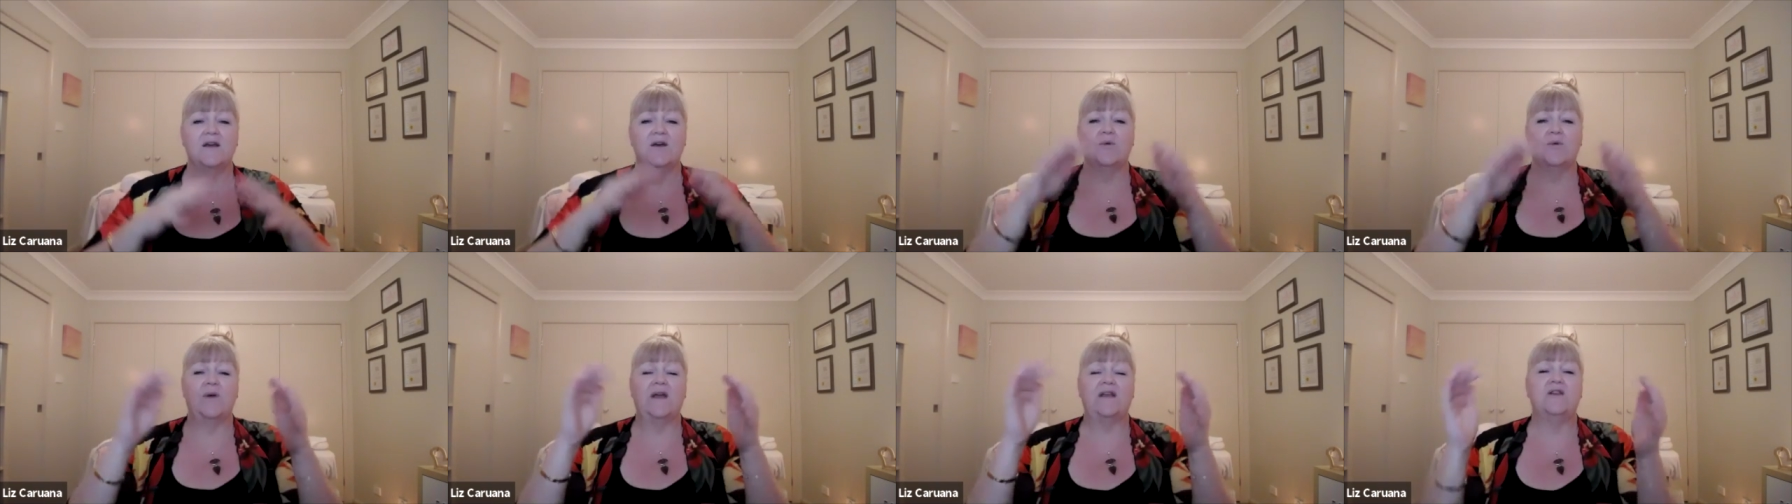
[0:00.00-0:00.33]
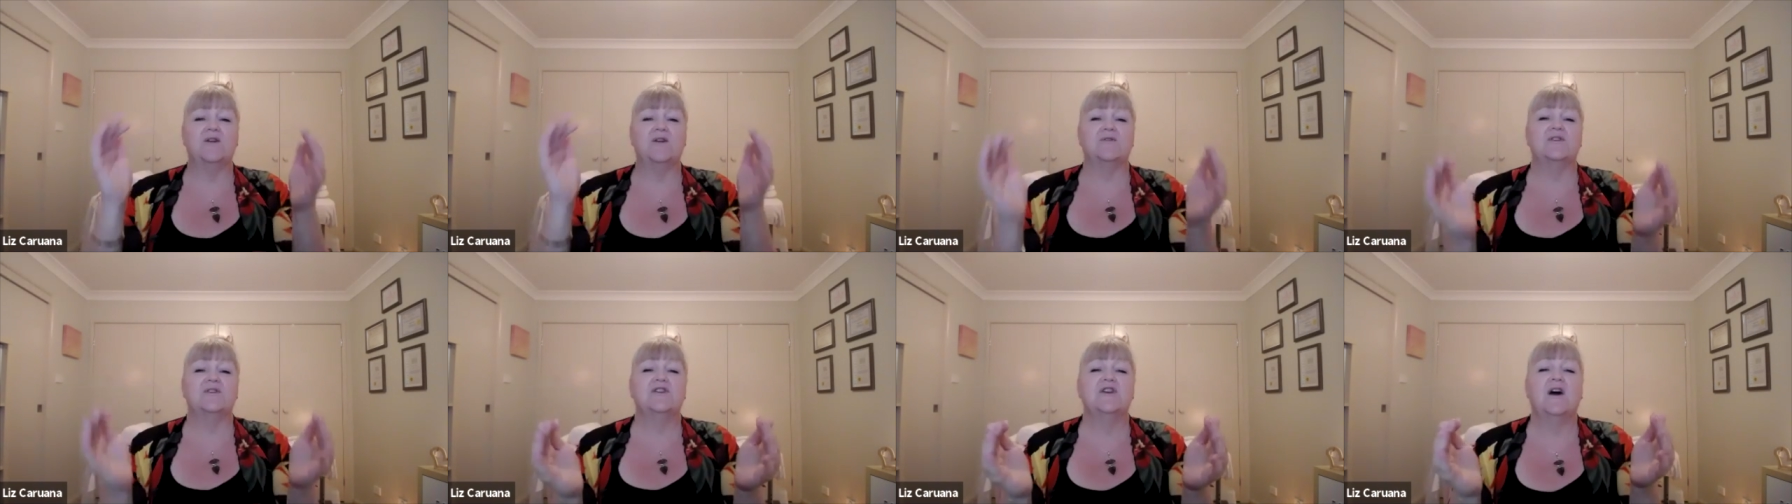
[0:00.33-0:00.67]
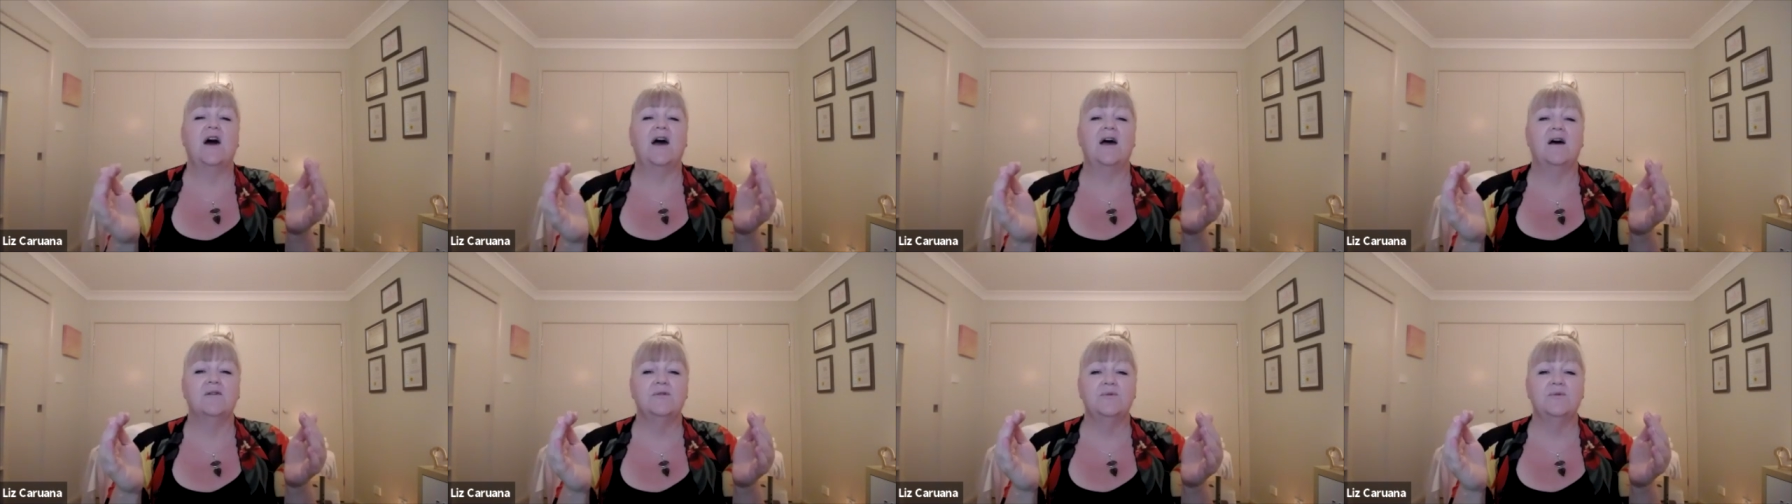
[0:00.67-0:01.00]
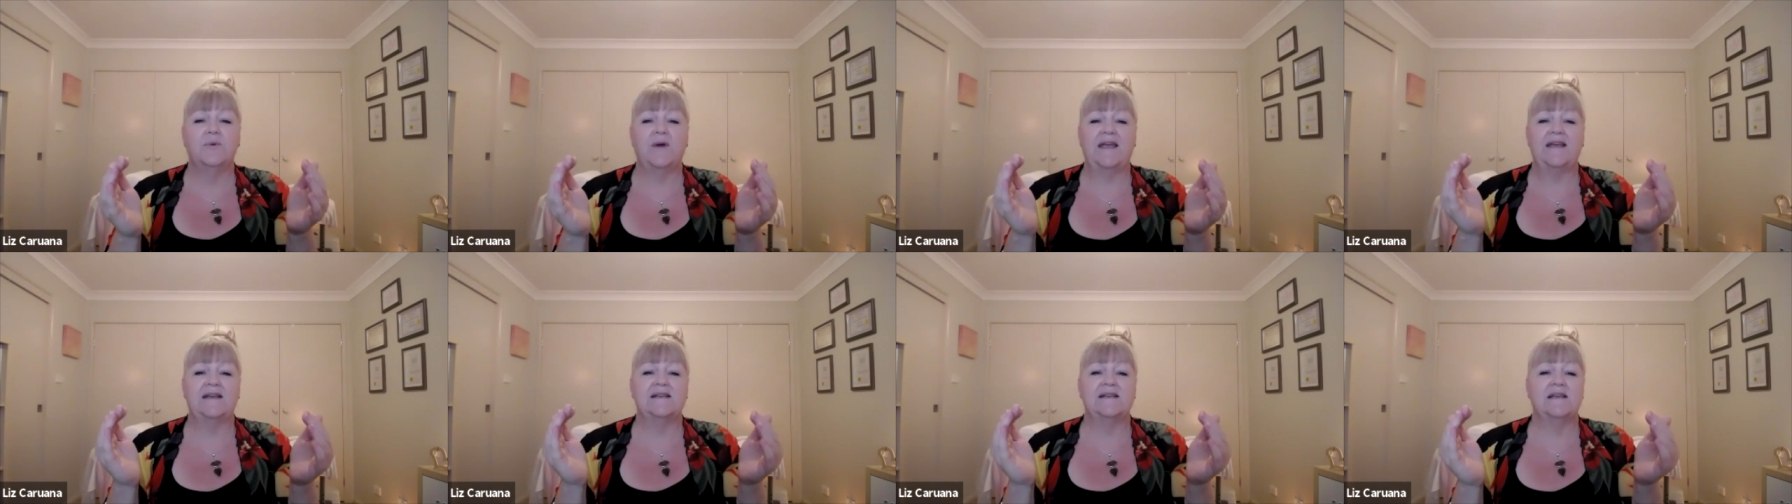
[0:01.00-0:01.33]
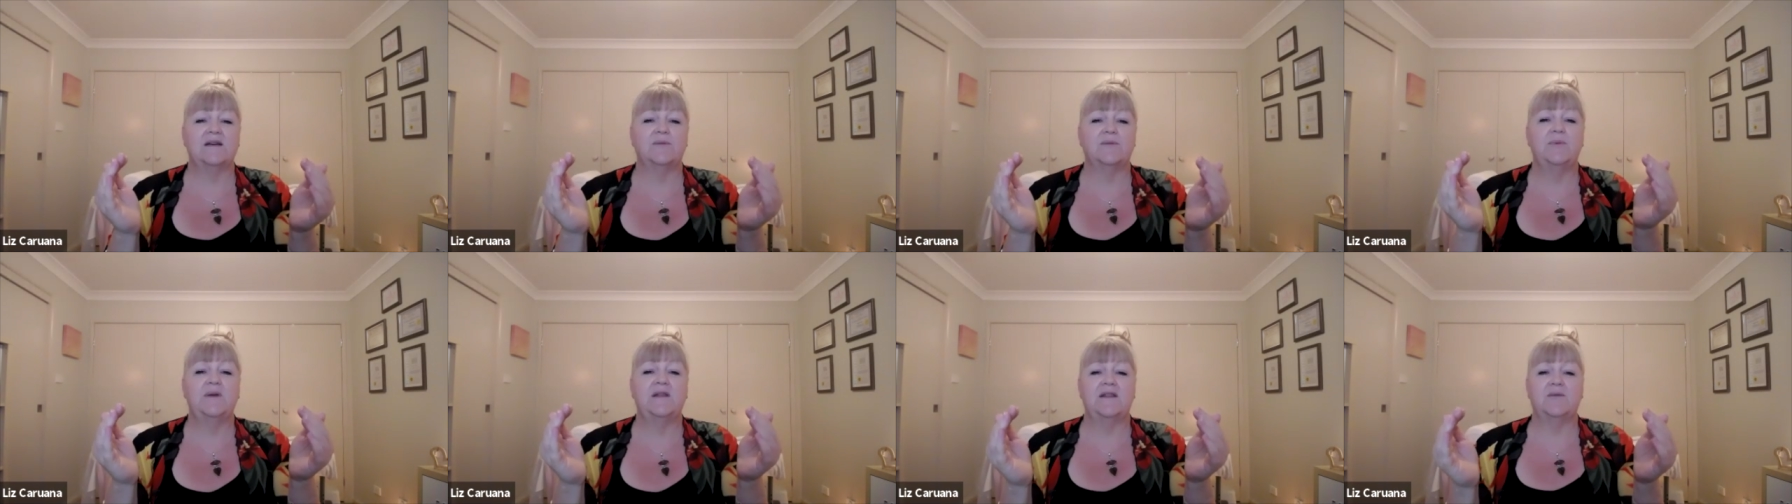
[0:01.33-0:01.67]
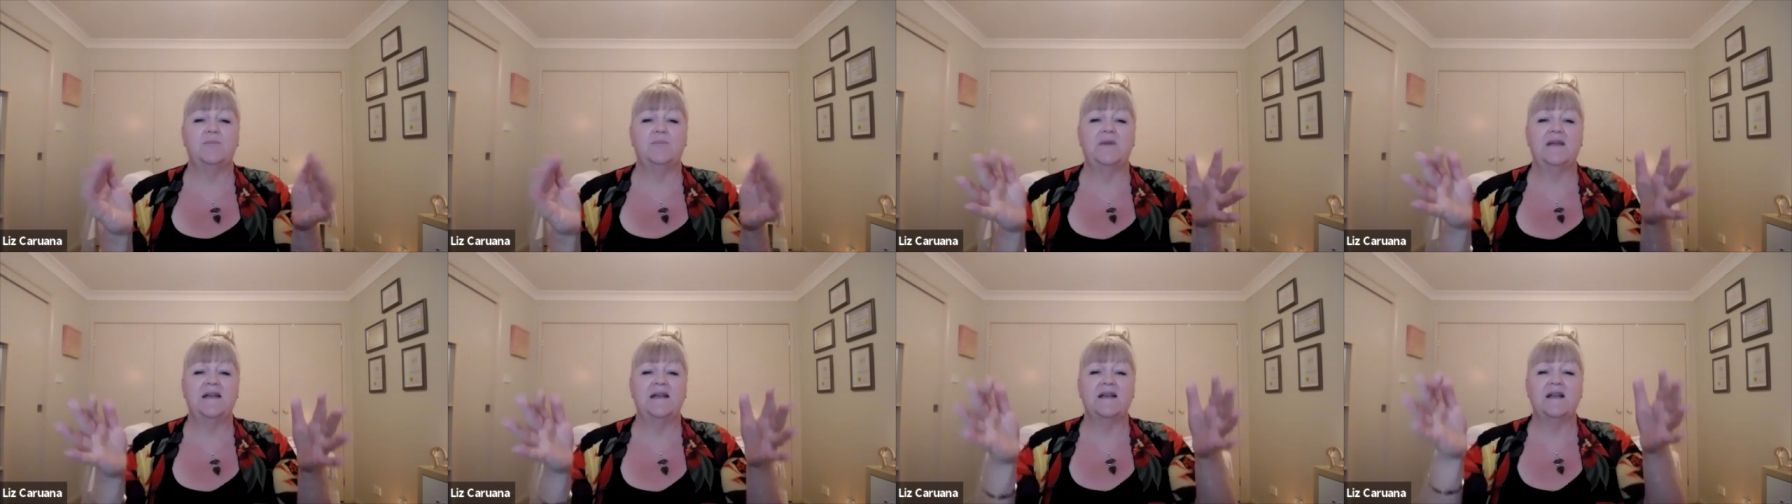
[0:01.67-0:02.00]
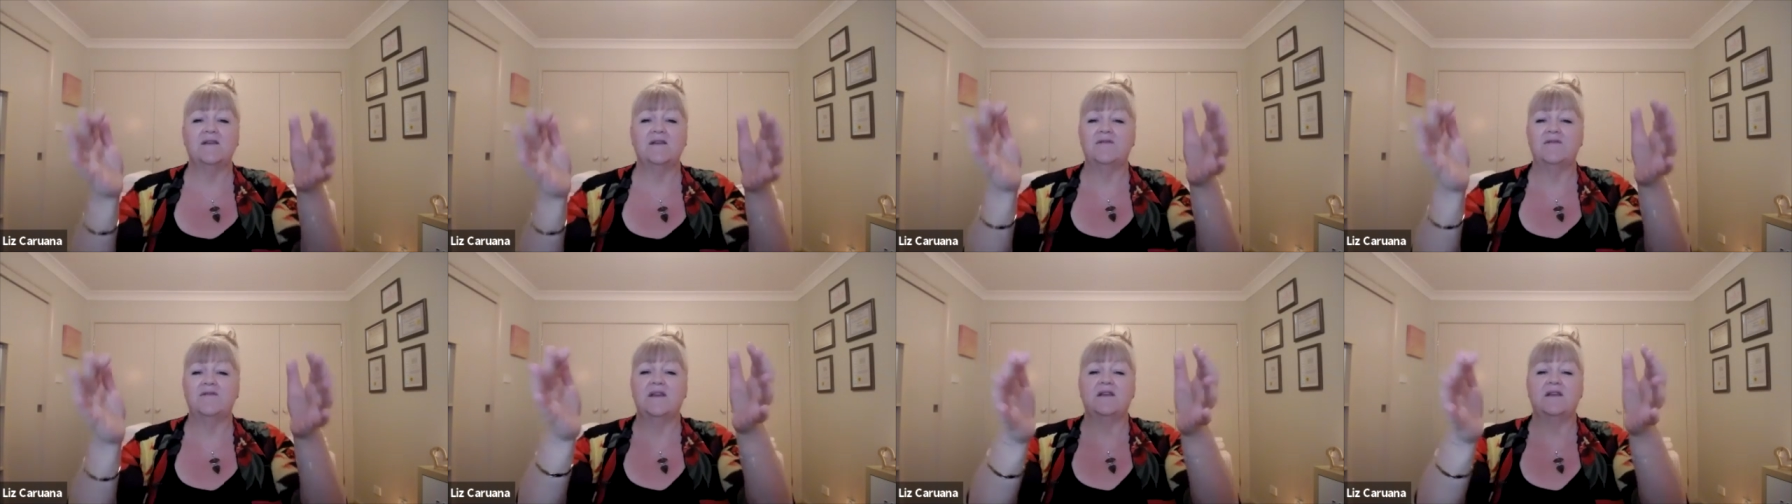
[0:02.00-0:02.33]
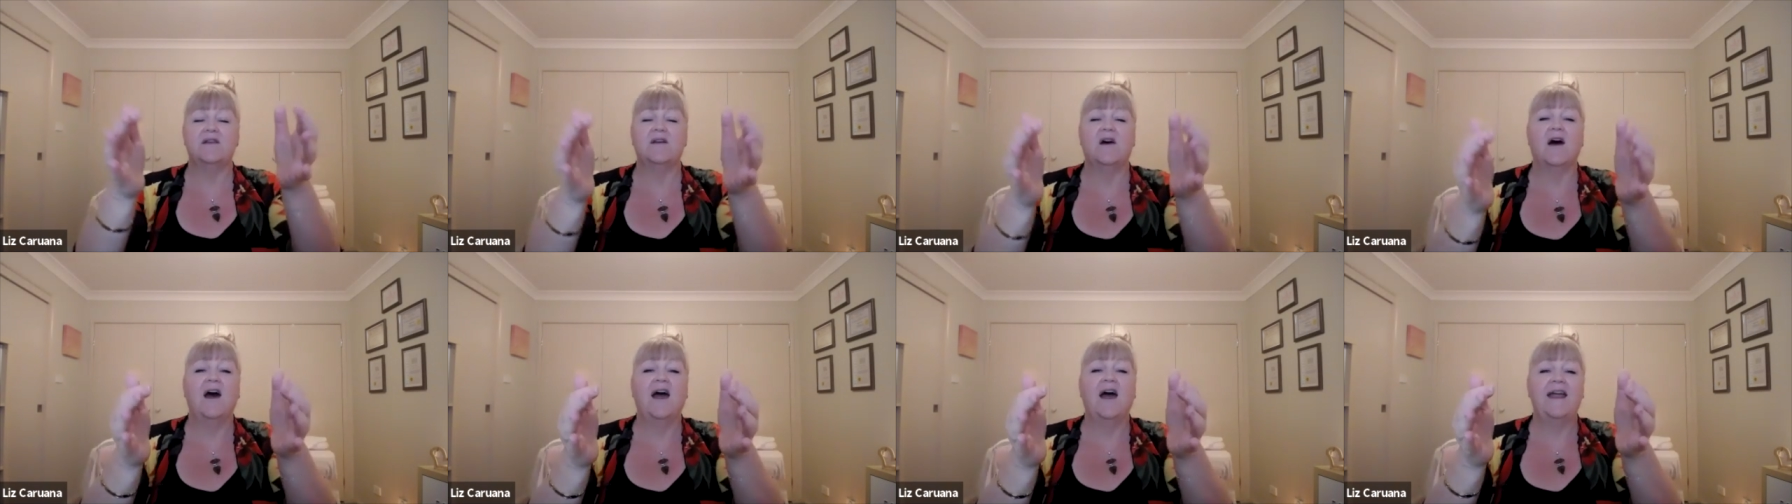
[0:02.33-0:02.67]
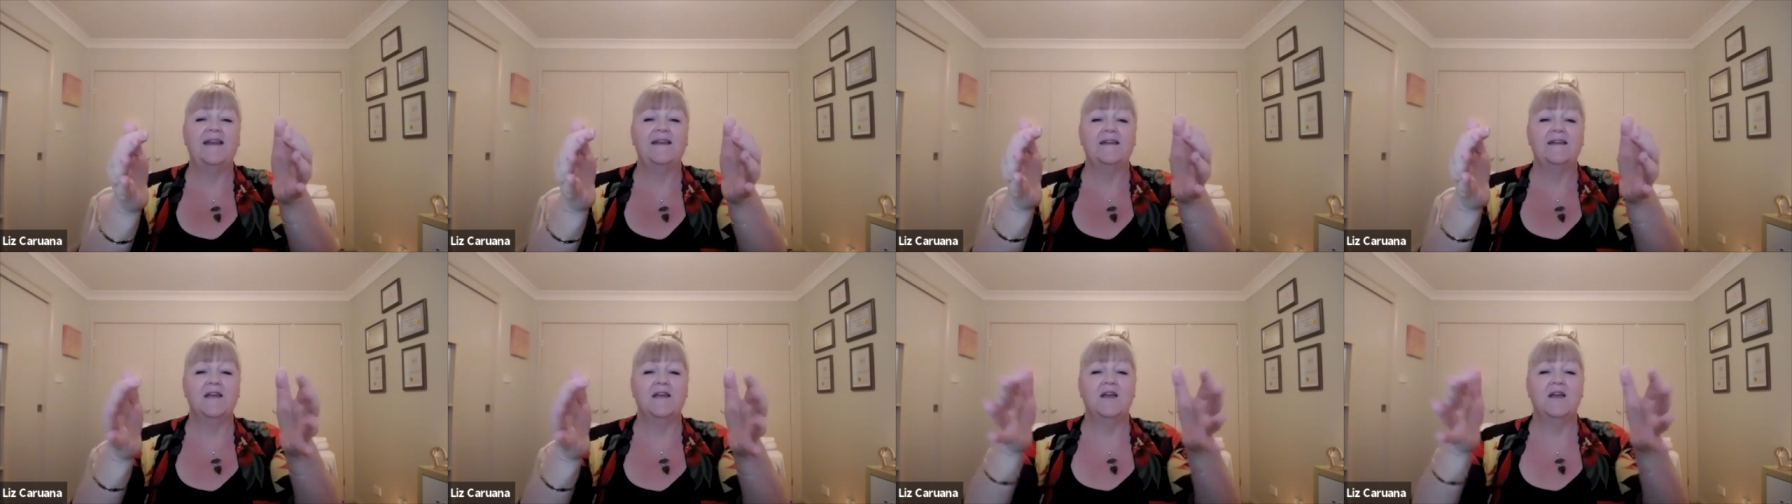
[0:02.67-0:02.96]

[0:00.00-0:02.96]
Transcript: When your child wakes up in the middle of the night,